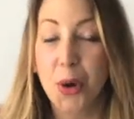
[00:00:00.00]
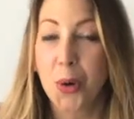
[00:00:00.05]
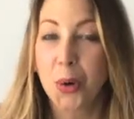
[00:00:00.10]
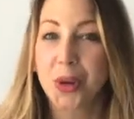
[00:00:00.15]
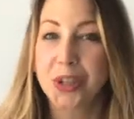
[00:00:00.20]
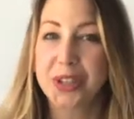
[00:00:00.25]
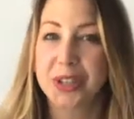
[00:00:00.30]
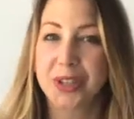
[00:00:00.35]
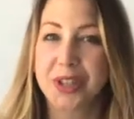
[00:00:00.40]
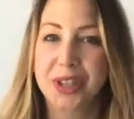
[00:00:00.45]
or
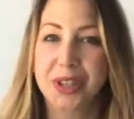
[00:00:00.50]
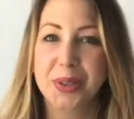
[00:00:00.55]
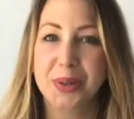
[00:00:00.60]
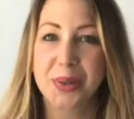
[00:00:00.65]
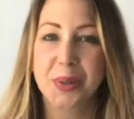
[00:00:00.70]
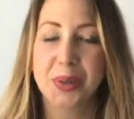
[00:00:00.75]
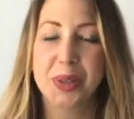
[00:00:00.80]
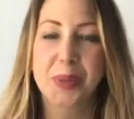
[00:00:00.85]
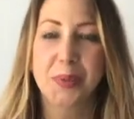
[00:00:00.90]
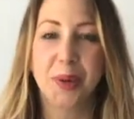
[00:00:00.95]
into your
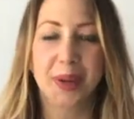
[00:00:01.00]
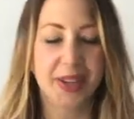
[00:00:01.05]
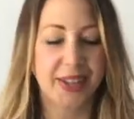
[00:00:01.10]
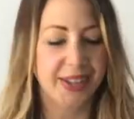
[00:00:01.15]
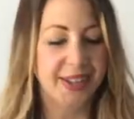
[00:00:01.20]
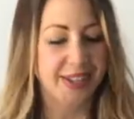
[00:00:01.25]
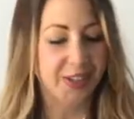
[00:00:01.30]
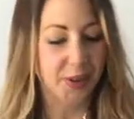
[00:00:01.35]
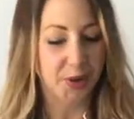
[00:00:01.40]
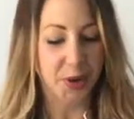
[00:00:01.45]
indoor
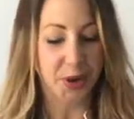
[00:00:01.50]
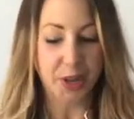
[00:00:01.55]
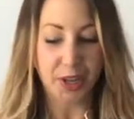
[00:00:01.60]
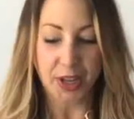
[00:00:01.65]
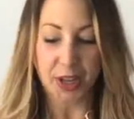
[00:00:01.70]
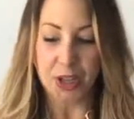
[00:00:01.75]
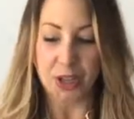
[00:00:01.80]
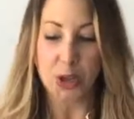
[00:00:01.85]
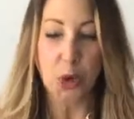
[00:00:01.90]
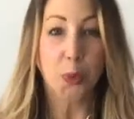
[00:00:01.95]
space. So
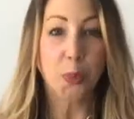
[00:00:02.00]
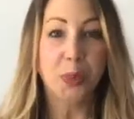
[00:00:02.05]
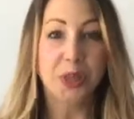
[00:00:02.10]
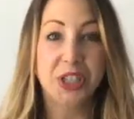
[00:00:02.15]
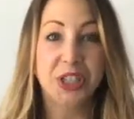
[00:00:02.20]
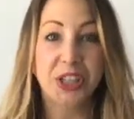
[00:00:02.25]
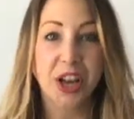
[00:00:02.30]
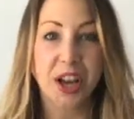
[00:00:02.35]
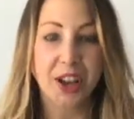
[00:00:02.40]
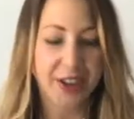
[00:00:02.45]
don't be
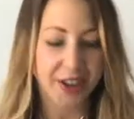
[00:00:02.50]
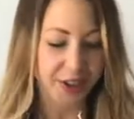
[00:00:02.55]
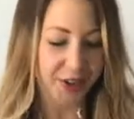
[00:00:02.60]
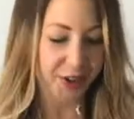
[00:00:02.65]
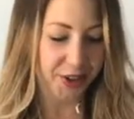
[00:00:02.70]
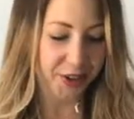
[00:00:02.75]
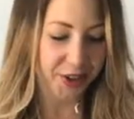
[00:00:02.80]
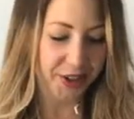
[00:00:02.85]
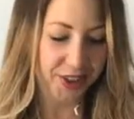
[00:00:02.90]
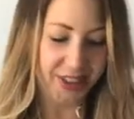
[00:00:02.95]
shy
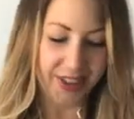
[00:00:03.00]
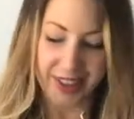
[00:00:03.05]
here.